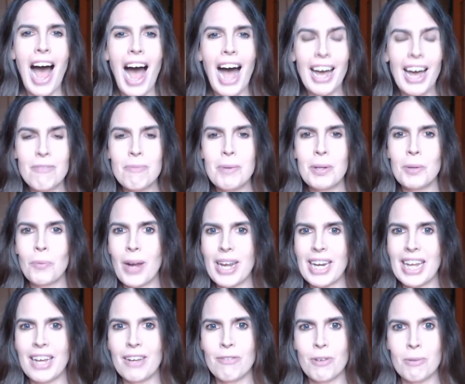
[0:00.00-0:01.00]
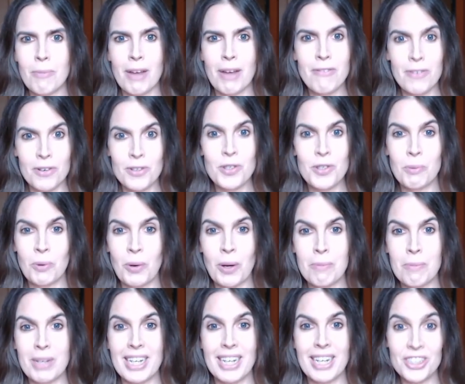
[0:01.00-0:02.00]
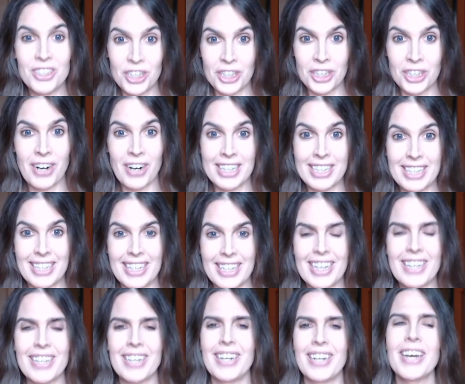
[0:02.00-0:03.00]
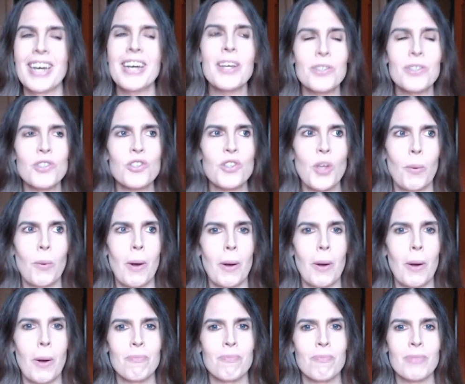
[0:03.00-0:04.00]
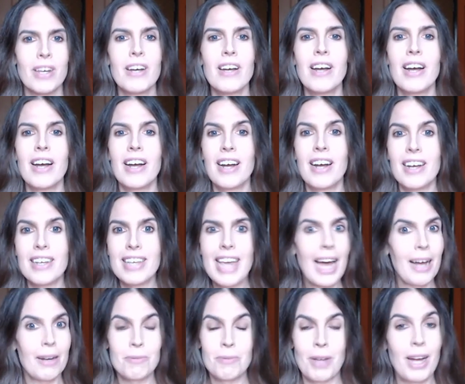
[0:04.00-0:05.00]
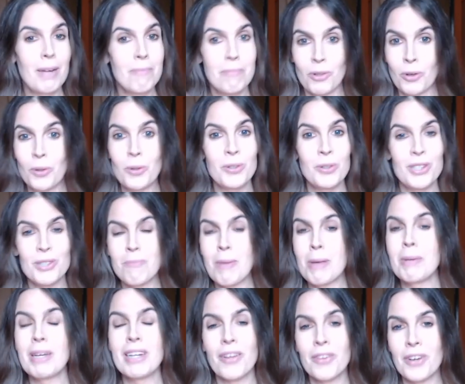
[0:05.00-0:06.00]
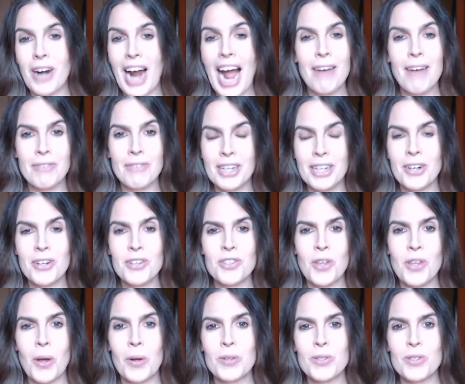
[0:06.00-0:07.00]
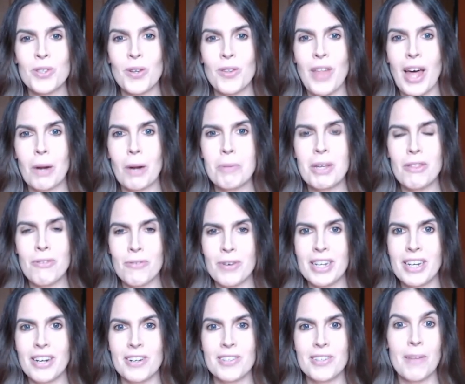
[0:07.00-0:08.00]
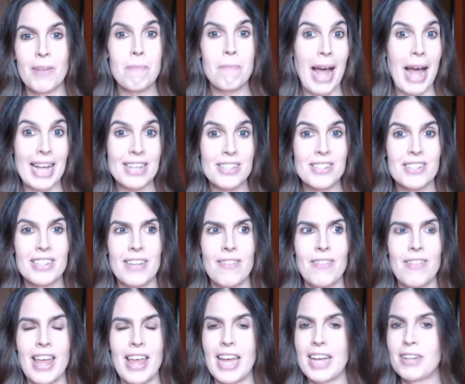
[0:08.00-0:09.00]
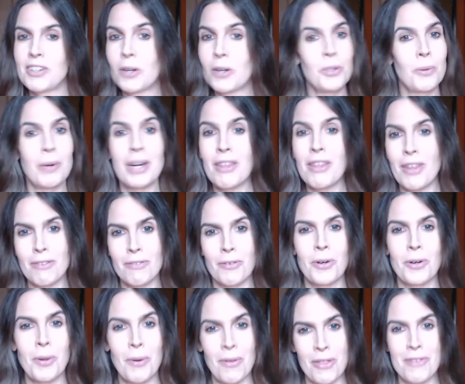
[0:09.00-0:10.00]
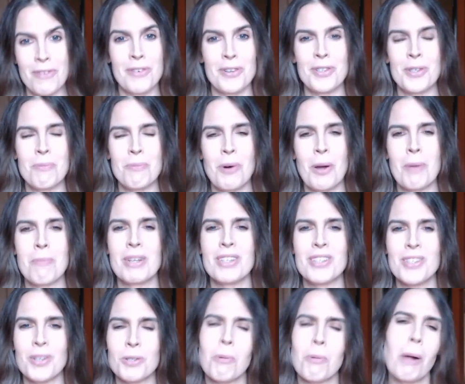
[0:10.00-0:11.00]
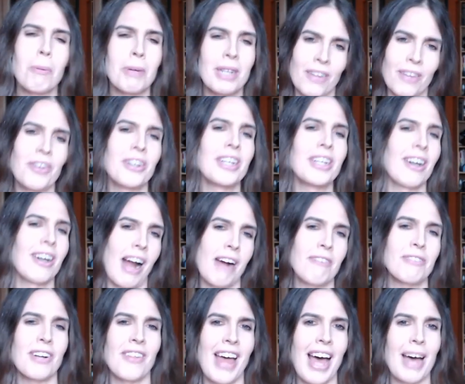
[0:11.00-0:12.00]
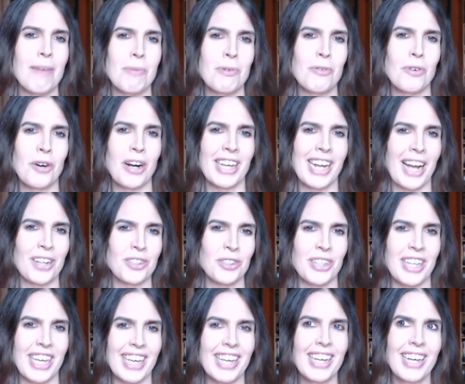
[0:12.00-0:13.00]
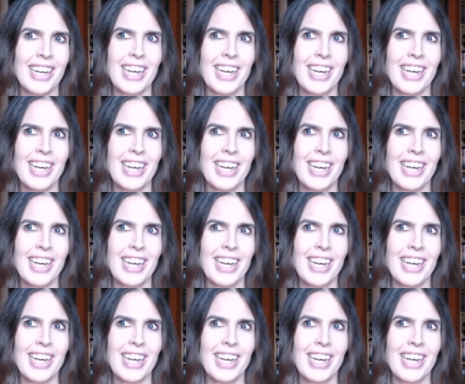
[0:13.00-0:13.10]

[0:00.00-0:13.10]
I've been waiting for my first appointment at a gender identity clinic, so um, yeah, I'm told it's maybe another half year or so, so that'll be three years at best. And they don't do anything for you at the first appointment, so it's probably another year after that before I can actually